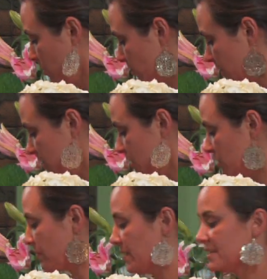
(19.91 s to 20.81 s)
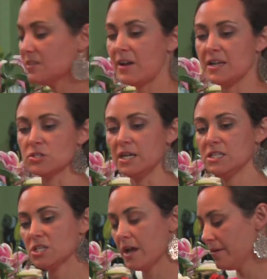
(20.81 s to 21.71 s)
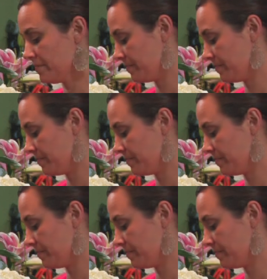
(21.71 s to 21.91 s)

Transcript: We're going to do a base of hydrangea.